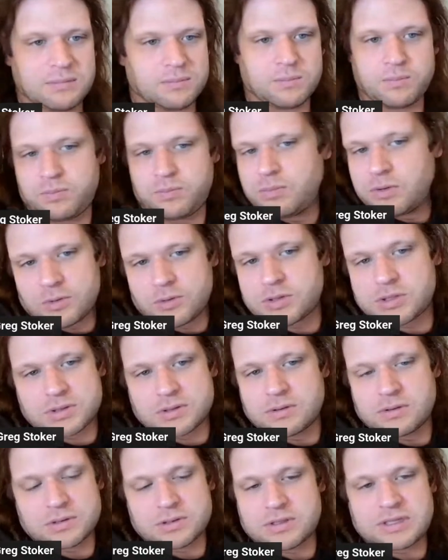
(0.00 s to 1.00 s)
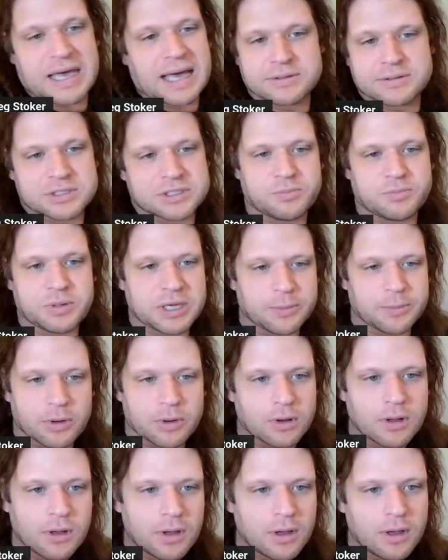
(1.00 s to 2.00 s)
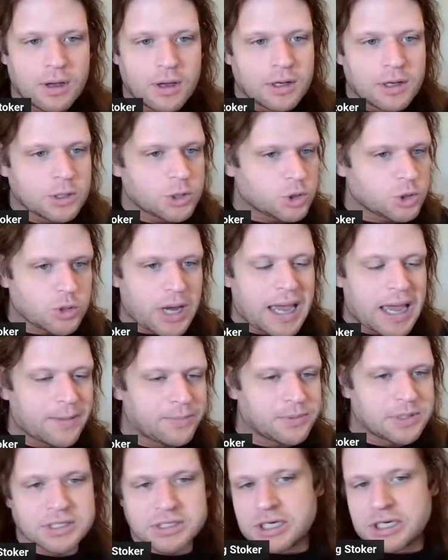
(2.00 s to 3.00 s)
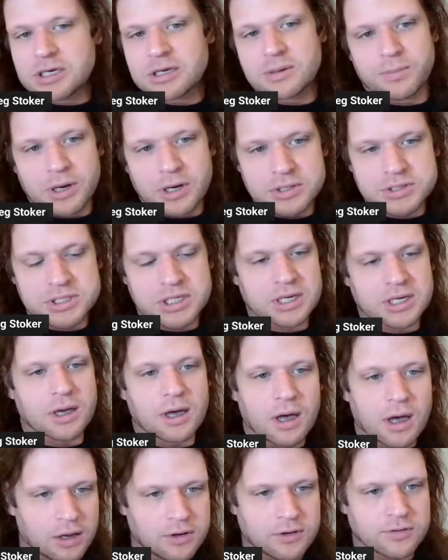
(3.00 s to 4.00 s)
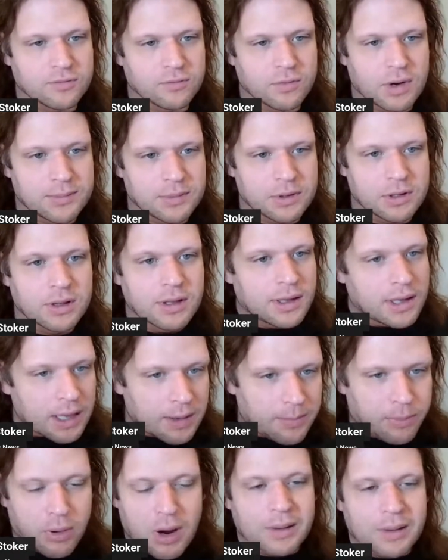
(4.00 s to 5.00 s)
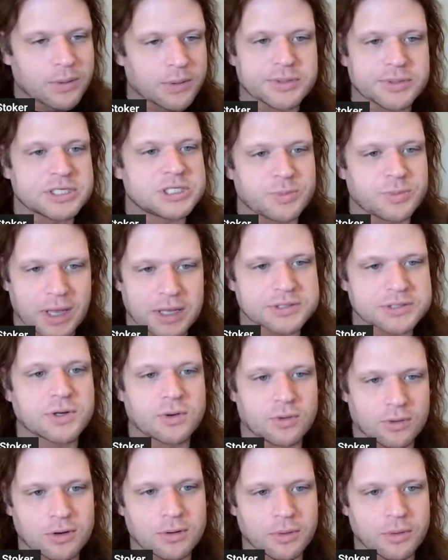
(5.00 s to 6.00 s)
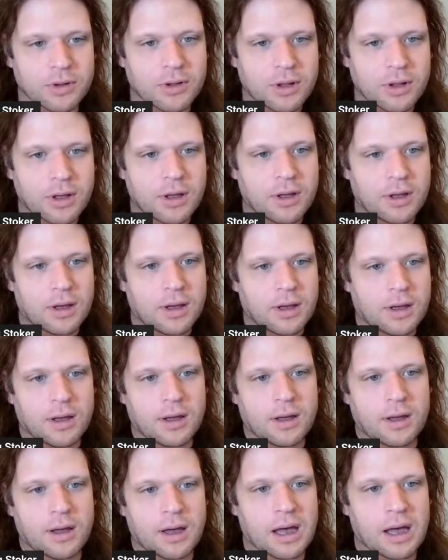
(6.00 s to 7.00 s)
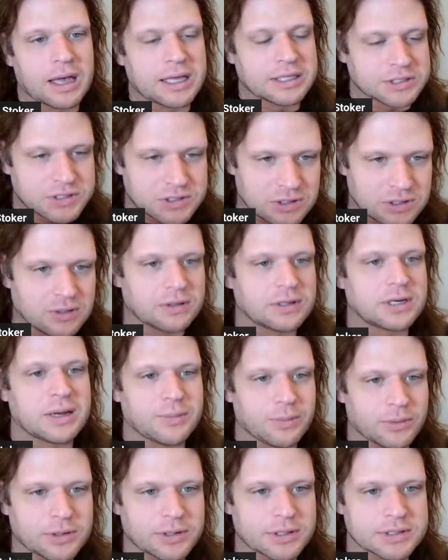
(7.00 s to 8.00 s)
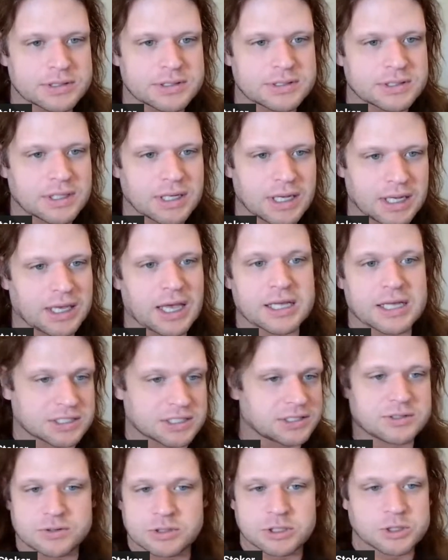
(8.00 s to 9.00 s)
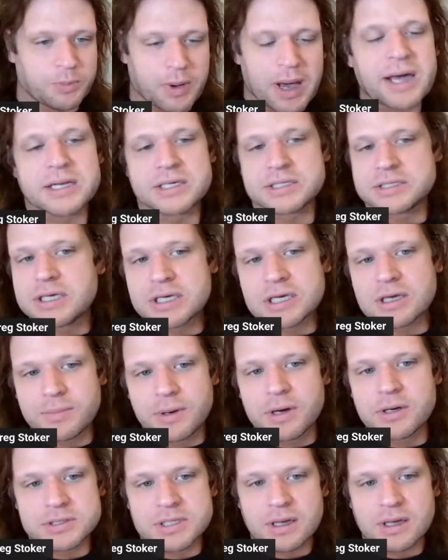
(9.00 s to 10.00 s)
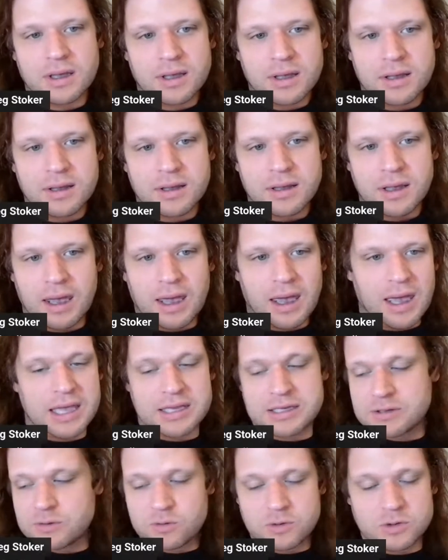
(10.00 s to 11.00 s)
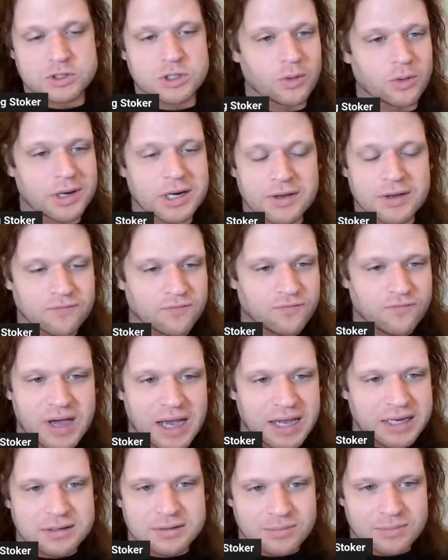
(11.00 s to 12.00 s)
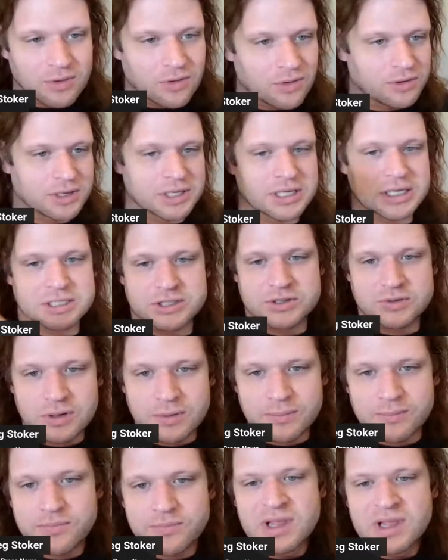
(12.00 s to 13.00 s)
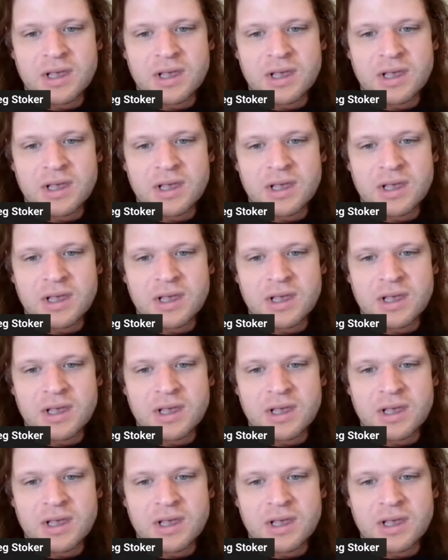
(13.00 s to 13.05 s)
There are thousands of people trapped and decomposing under the rubble. It probably smells horrible in certain neighborhoods in Gaza because they're just bodies decomposing, and there's no way to find them or get to them.